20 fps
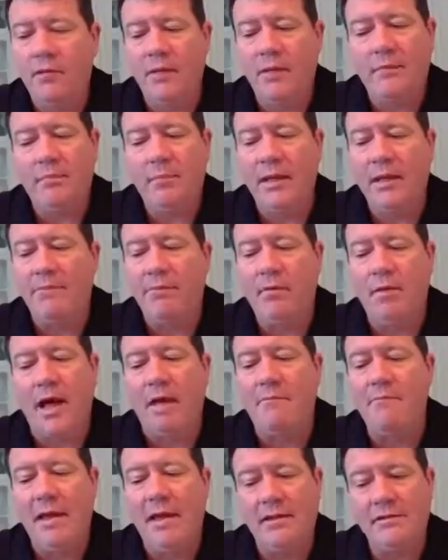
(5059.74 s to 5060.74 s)
the people
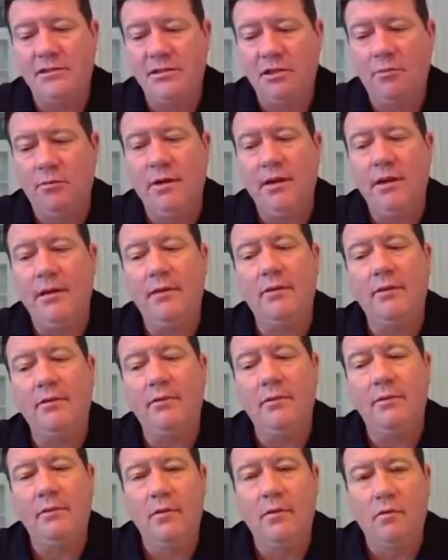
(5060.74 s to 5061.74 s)
i met so
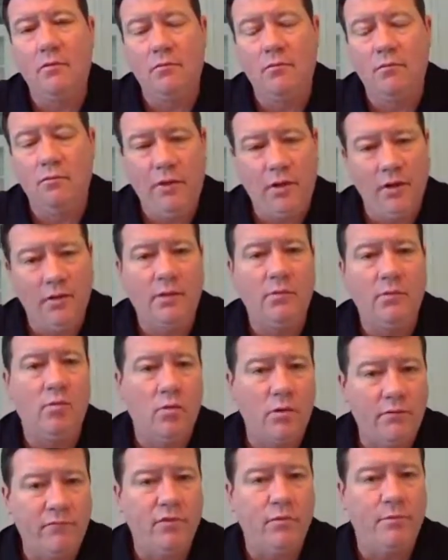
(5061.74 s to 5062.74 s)
many really
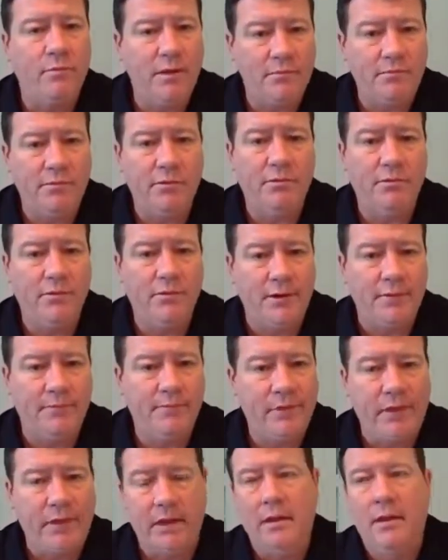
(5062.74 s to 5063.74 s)
wonderful people
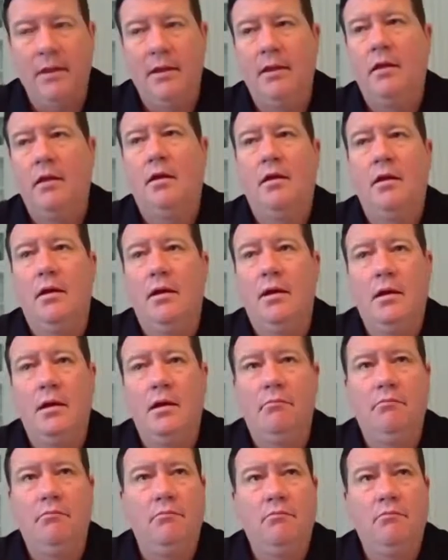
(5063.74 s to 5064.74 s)
there
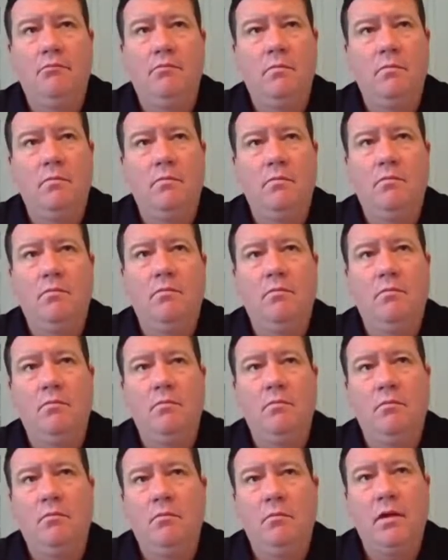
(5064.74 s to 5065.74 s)
um,
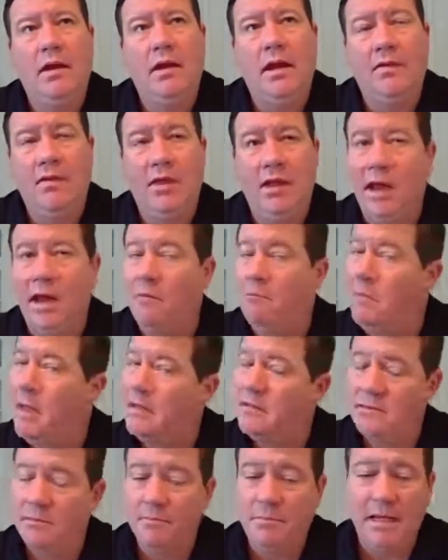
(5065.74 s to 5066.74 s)
and then i
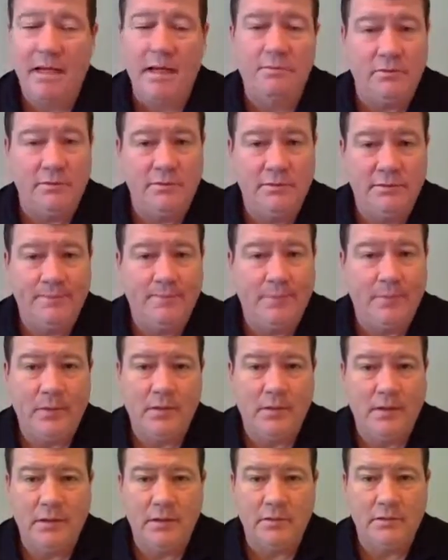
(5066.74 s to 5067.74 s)
met some bad ones
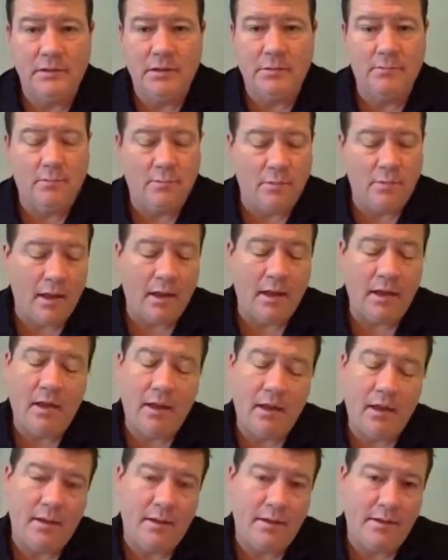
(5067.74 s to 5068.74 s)
yeah. some uh,
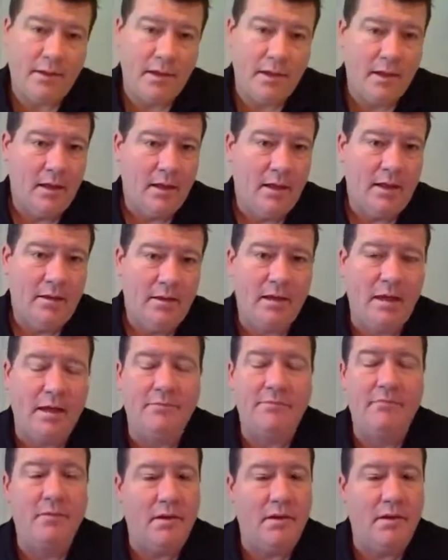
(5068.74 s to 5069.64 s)
i